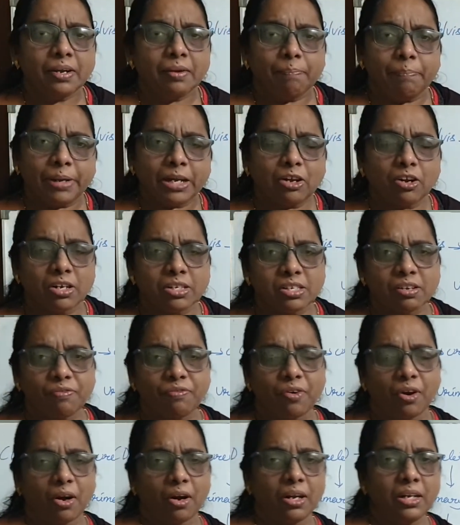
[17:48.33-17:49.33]
Because of
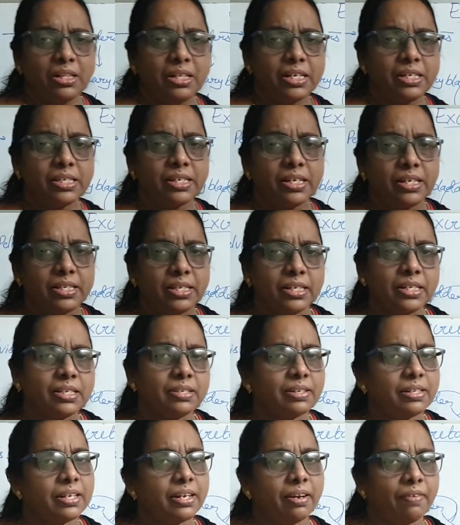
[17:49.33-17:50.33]
all these reasons,
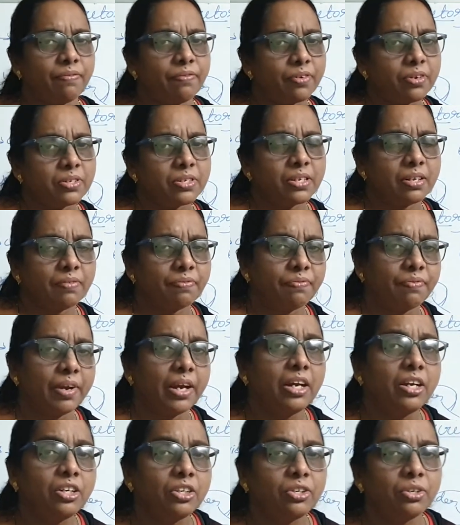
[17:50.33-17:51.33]
then the nephrons are
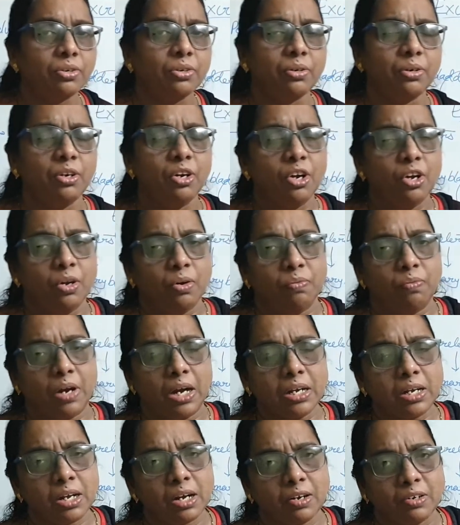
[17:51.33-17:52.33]
failed to
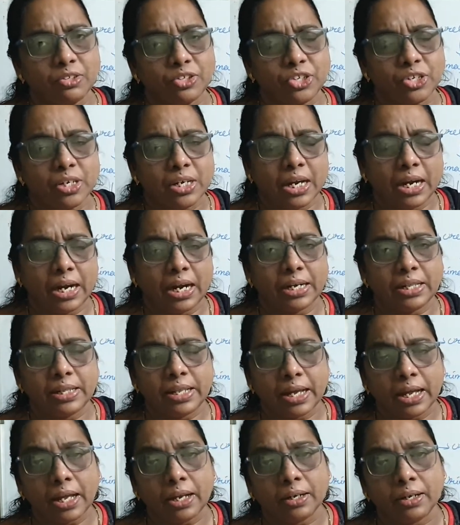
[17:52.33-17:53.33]
work out, and
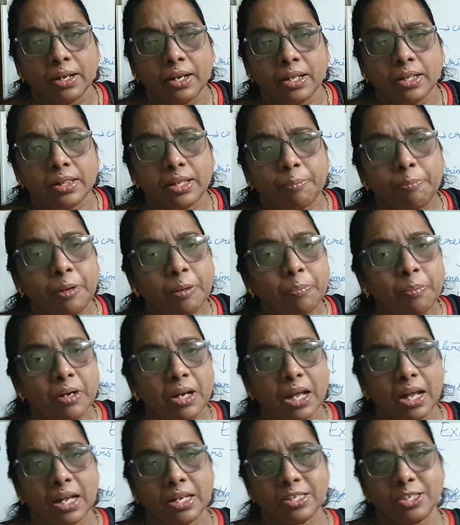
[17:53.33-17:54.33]
then the people
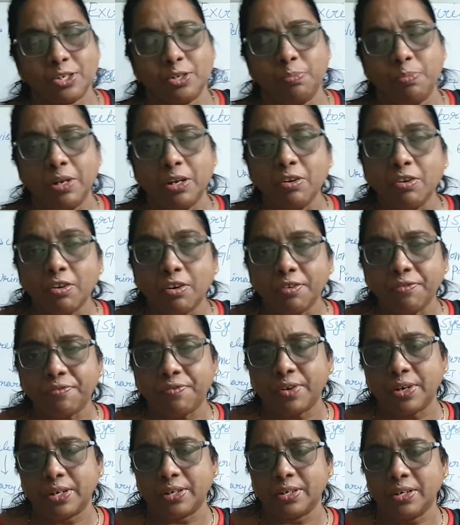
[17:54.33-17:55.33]
has to go
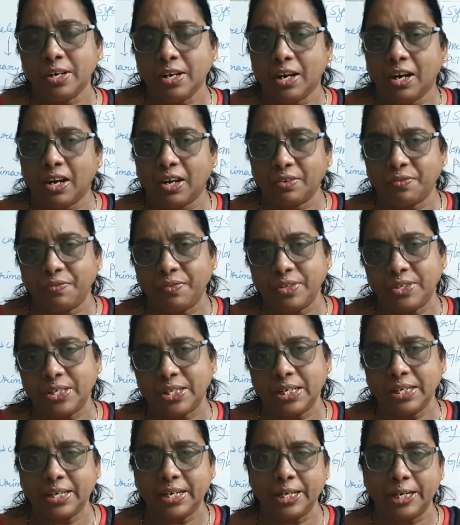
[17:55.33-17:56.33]
for
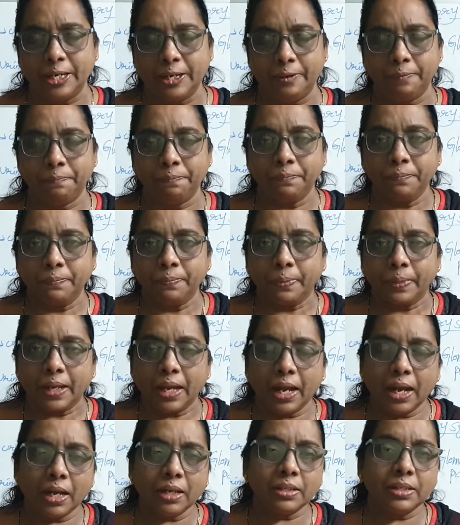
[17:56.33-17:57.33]
artificial kidney.
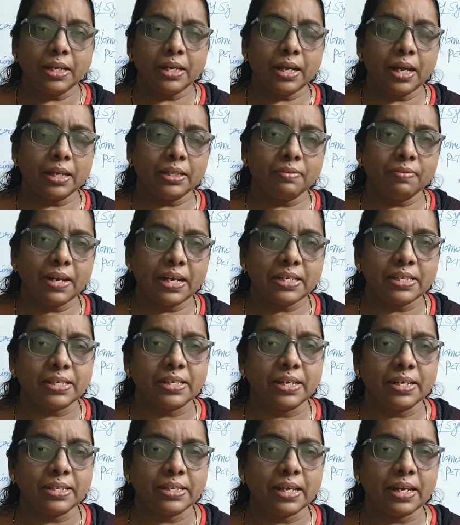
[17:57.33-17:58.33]
Otherwise
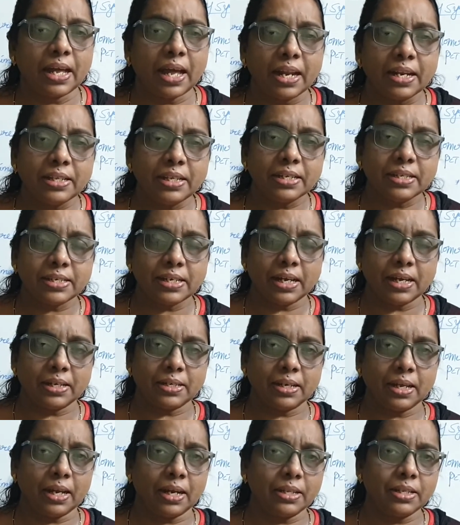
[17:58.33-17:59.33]
there is another
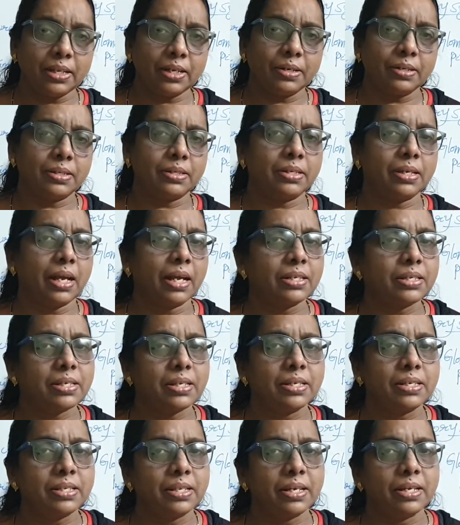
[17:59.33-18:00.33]
chance
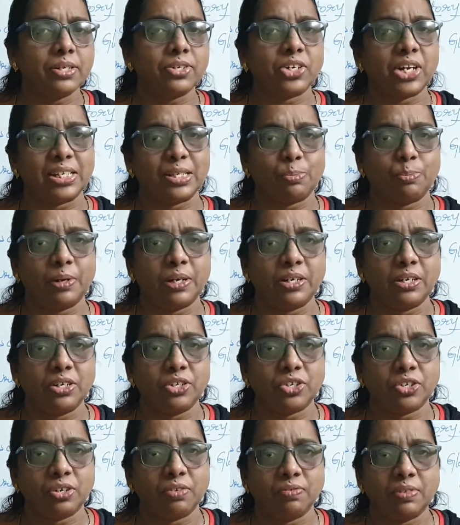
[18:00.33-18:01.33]
is the
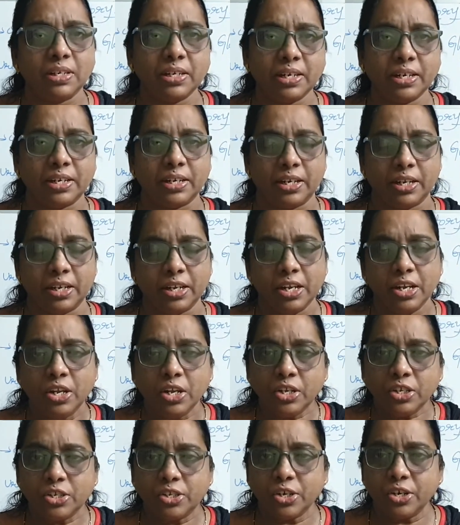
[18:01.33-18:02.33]
transplantation of the kidney.
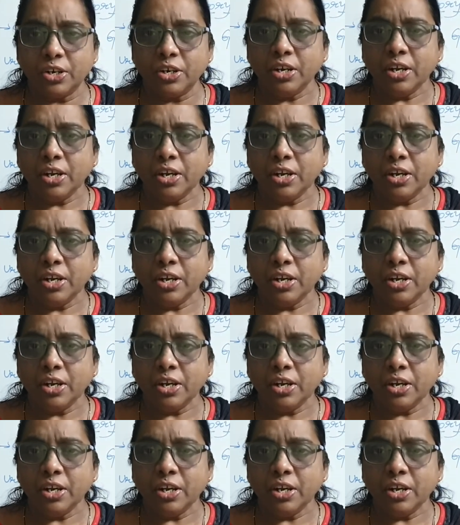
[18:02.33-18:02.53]
So